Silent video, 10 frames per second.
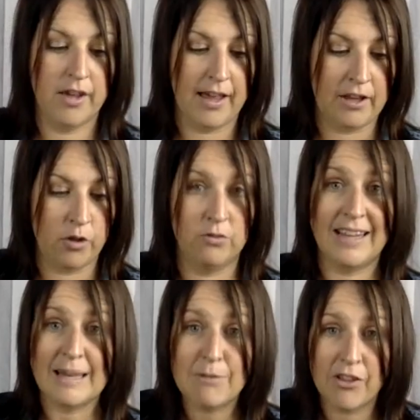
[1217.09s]
and you
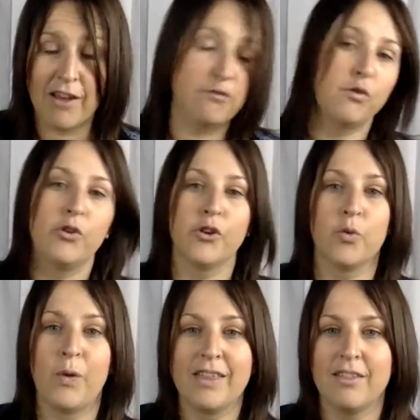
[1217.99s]
label that folder
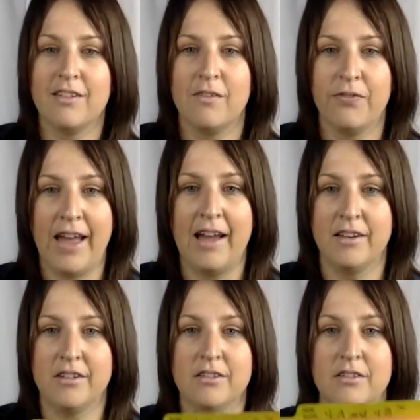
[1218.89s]
with that
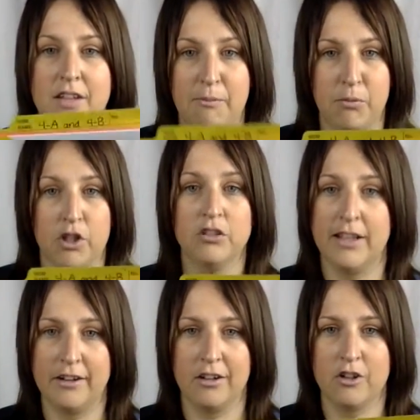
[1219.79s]
number,
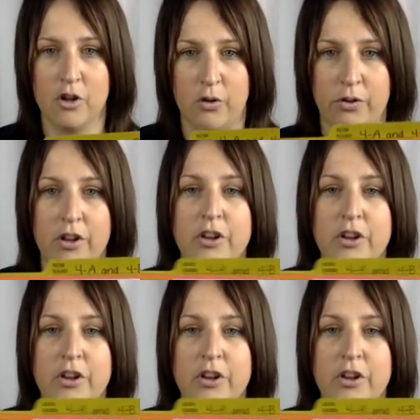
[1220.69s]
letter, code.